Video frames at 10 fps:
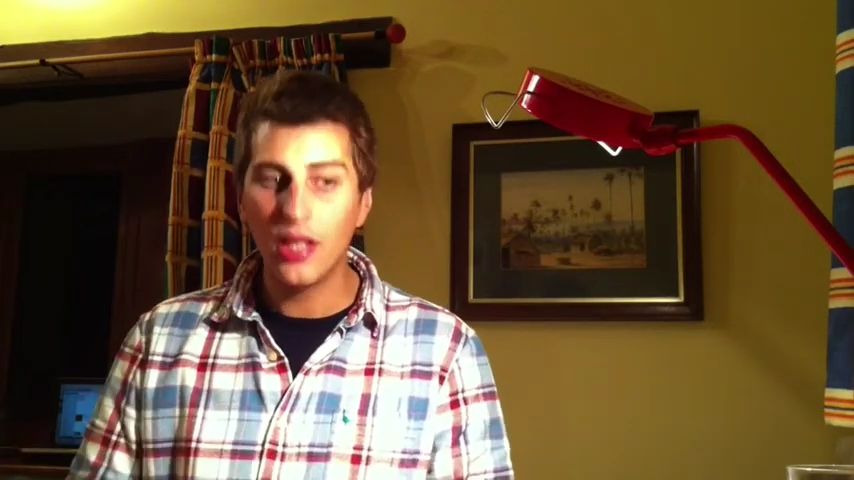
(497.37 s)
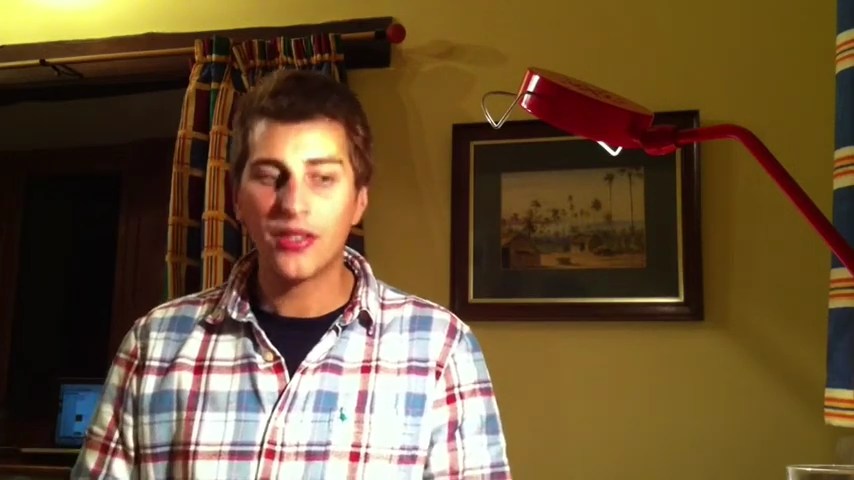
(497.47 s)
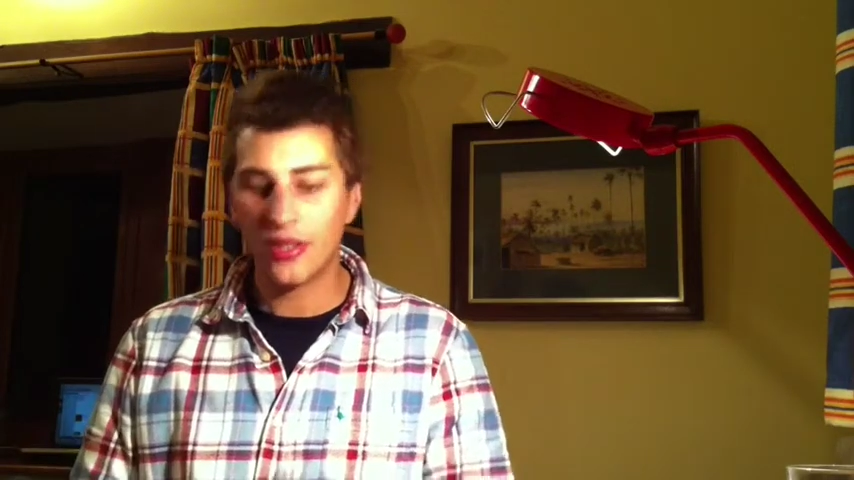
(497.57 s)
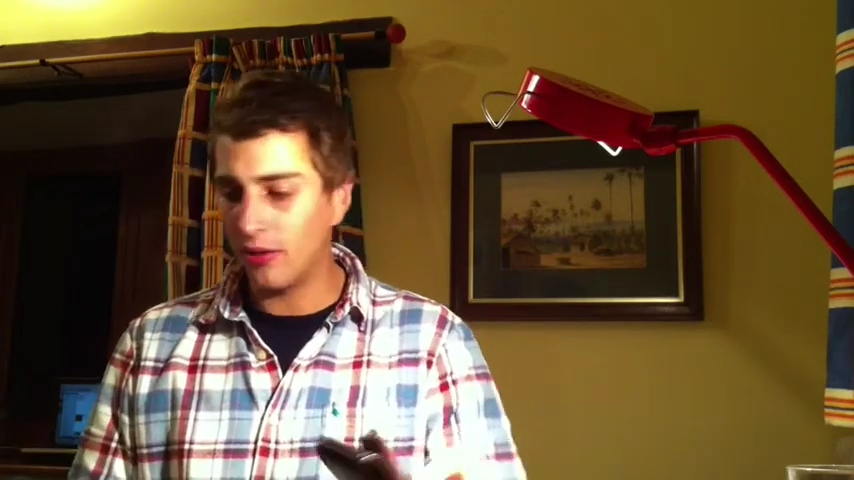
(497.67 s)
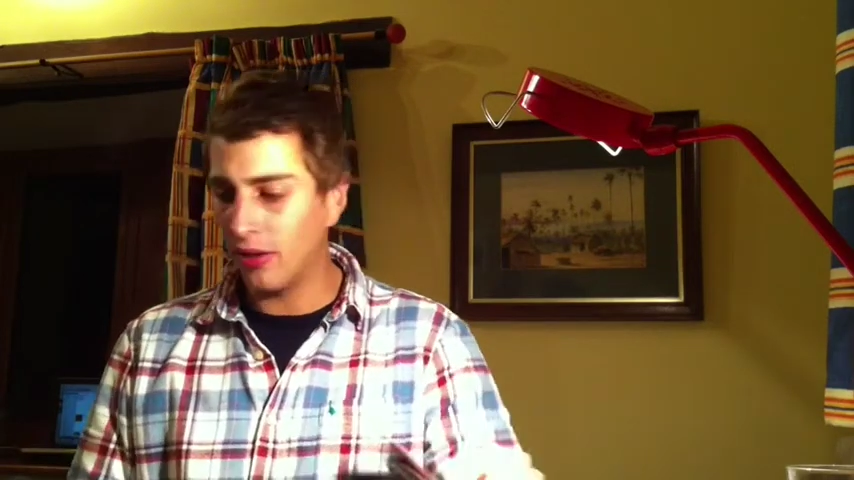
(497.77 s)

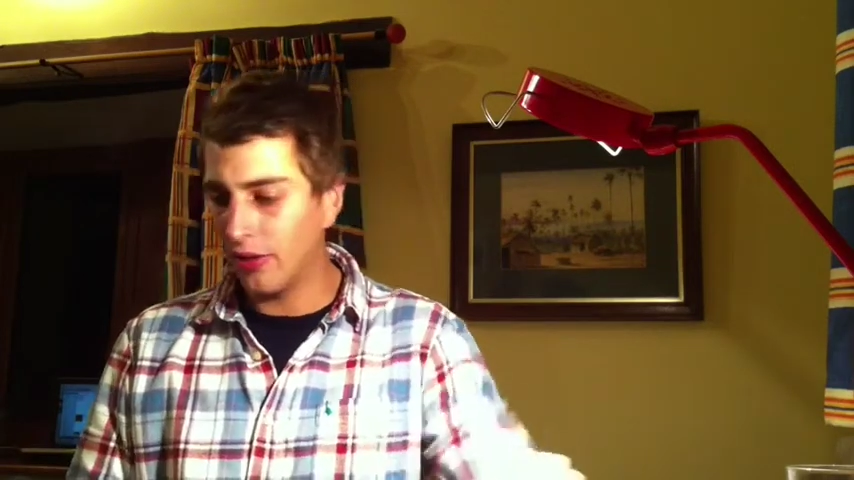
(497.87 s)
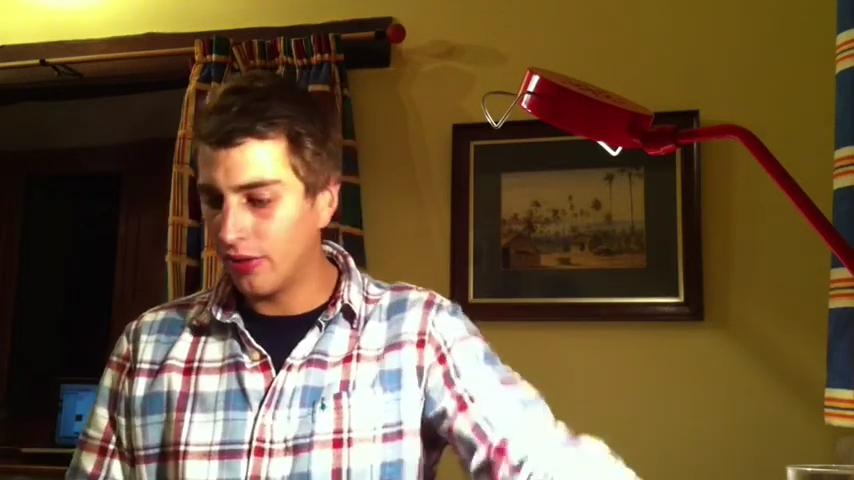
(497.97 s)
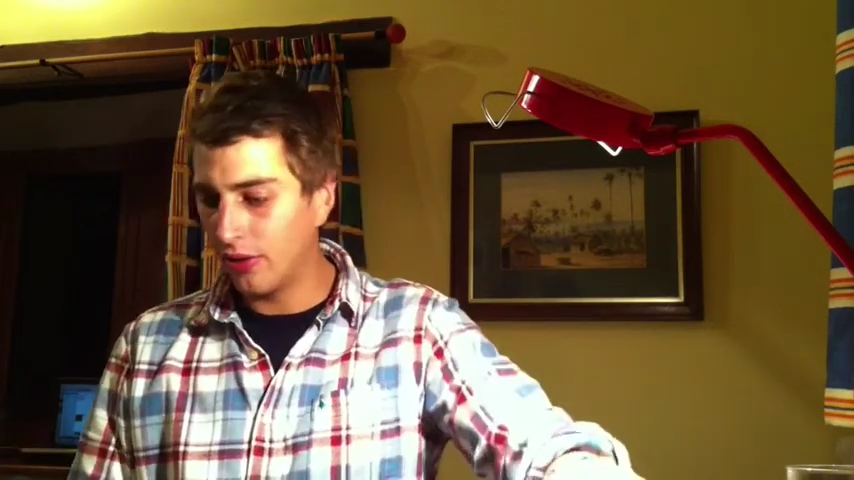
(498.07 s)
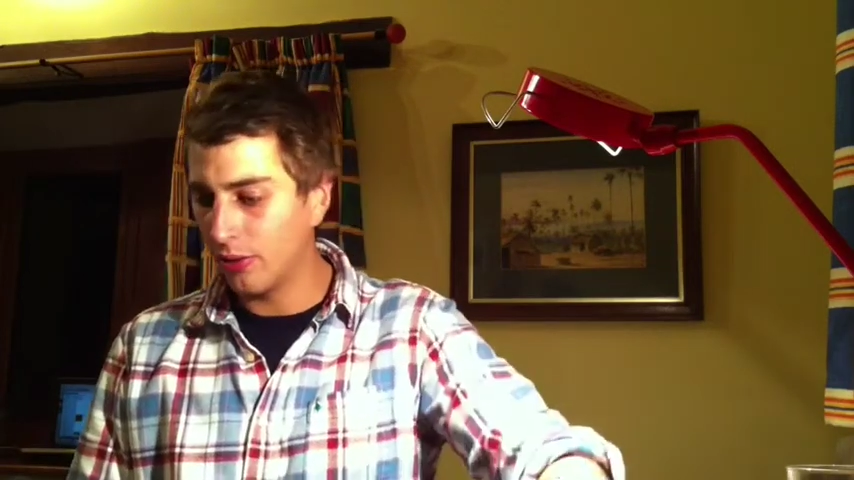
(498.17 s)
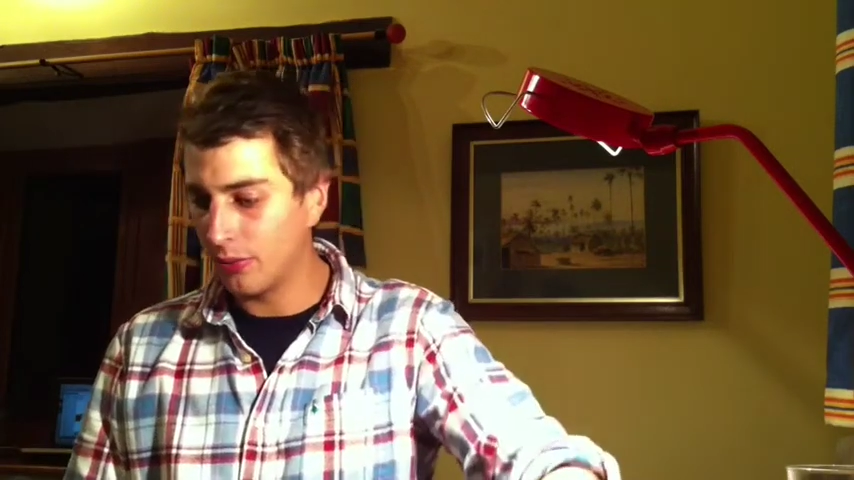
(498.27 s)
So
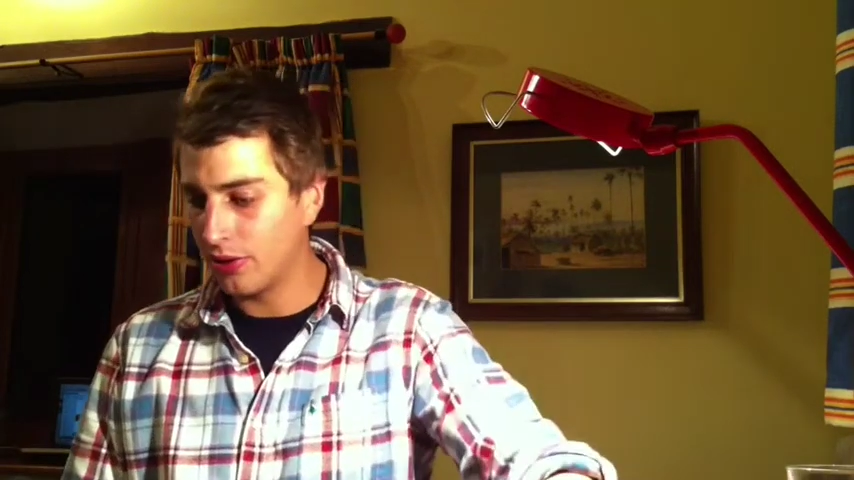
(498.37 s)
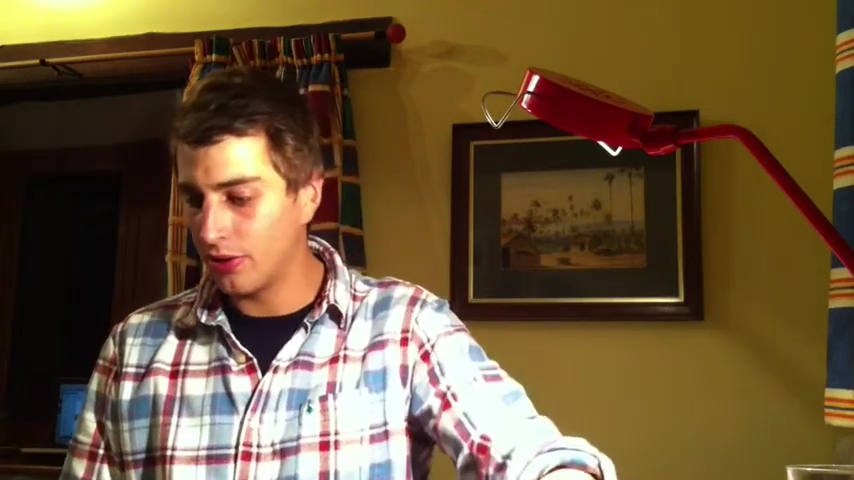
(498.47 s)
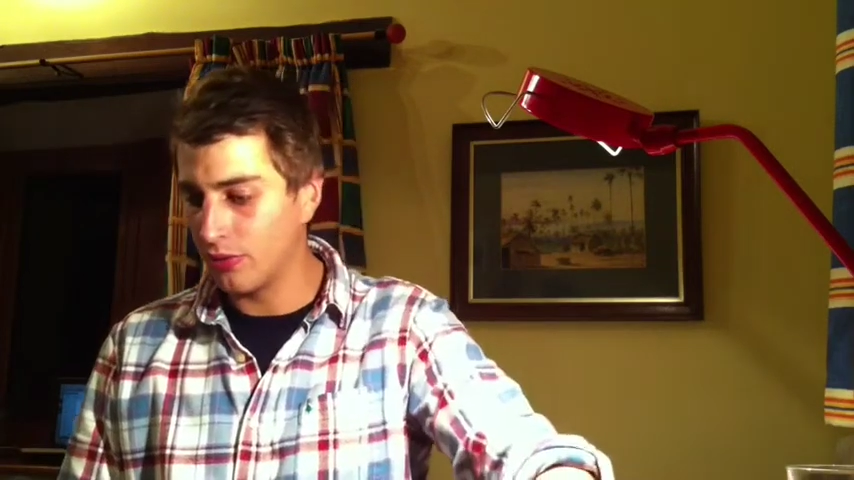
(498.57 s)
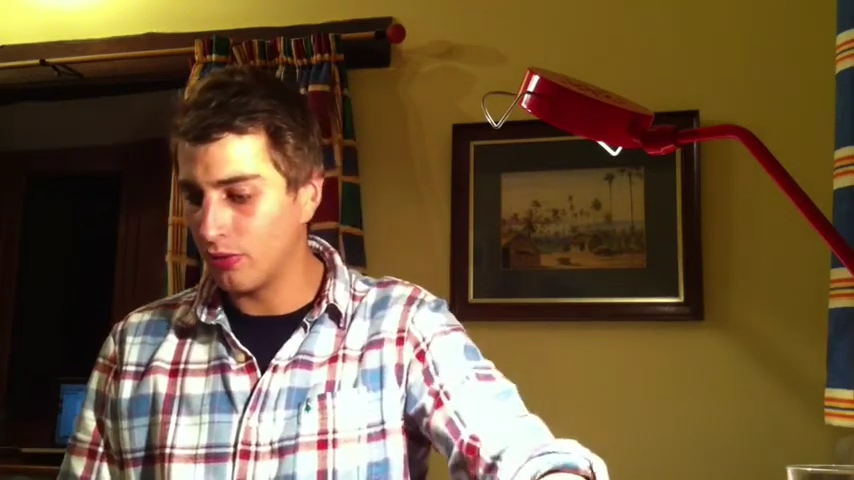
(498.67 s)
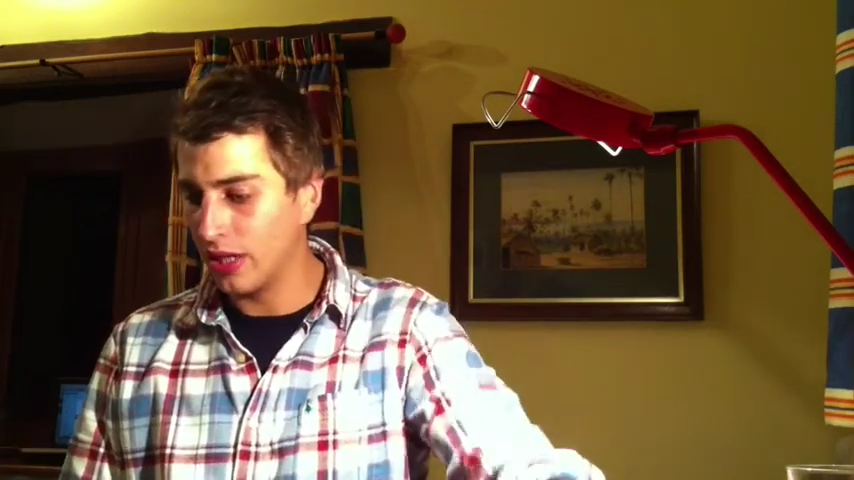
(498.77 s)
other
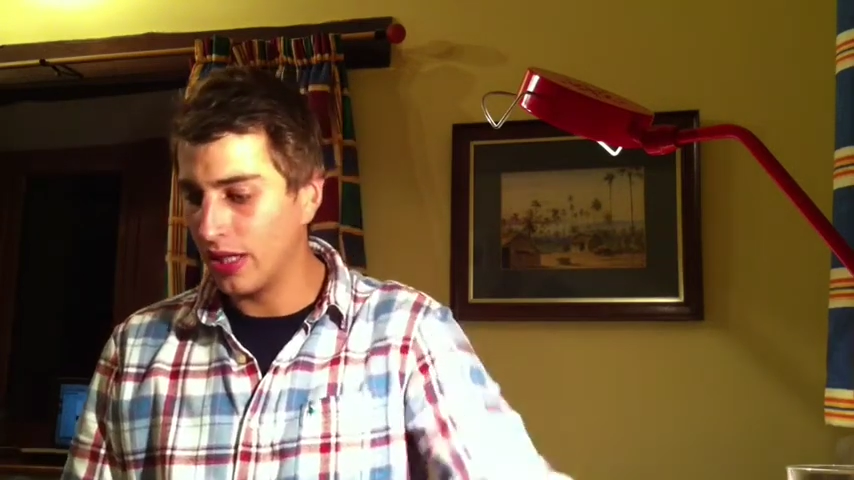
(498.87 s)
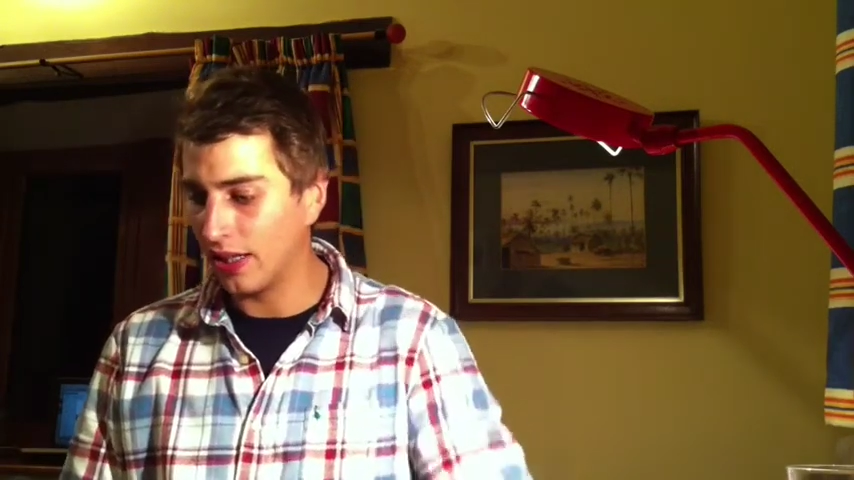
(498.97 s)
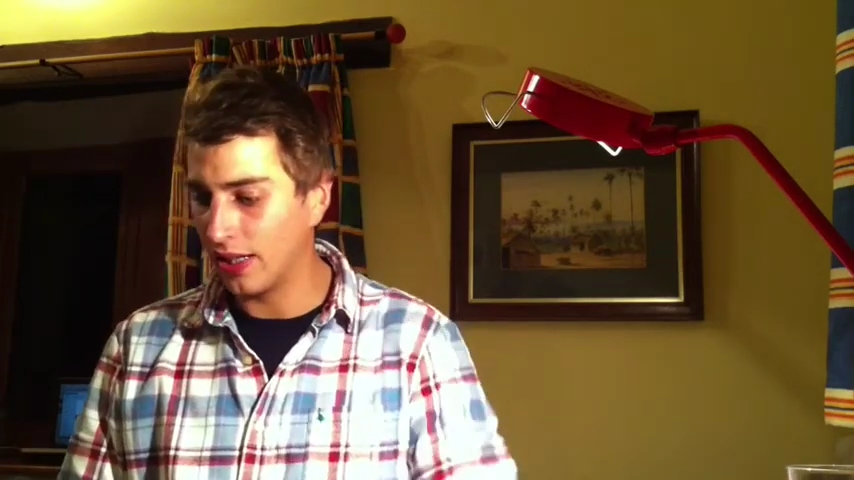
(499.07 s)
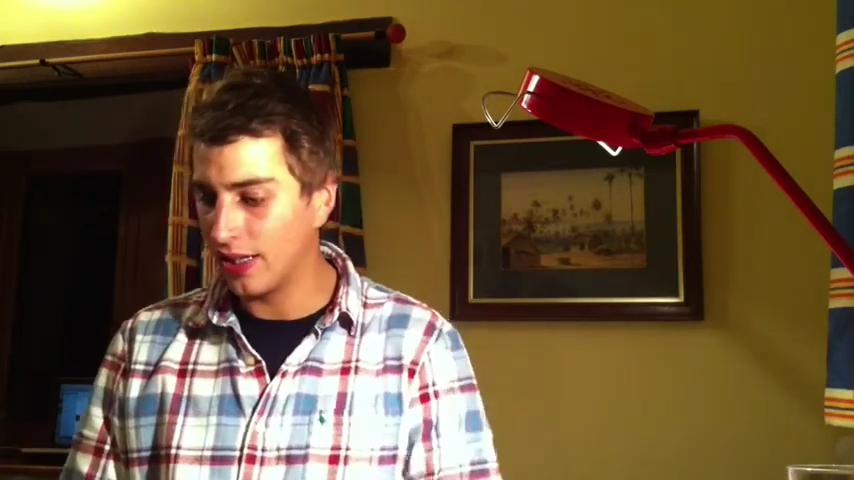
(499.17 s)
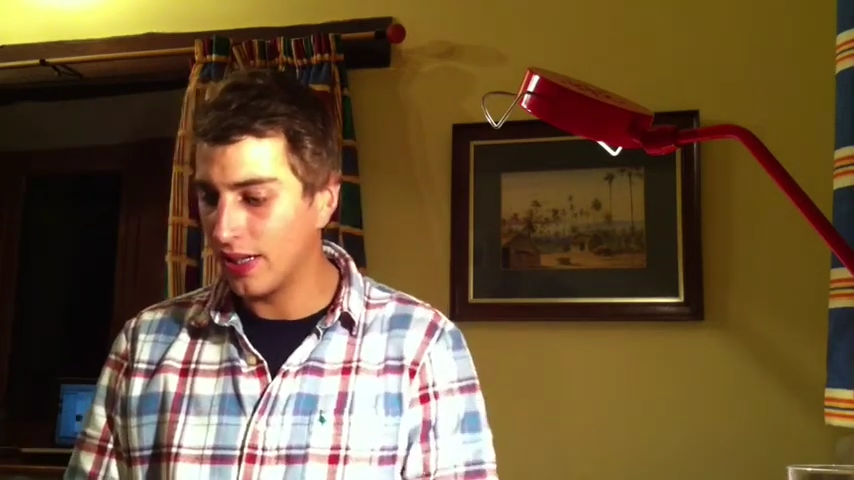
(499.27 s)
options
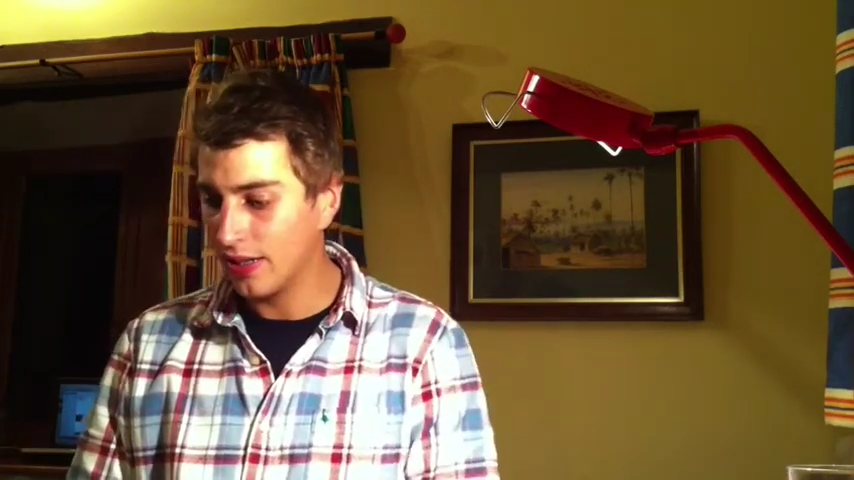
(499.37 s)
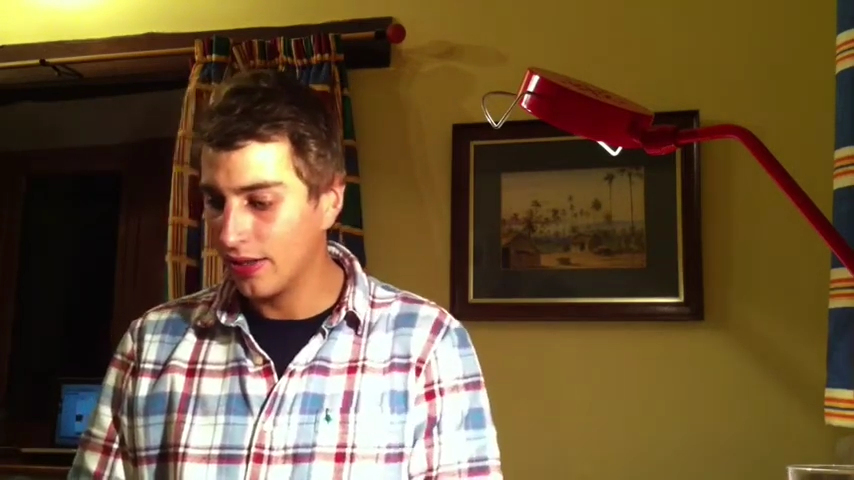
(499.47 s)
really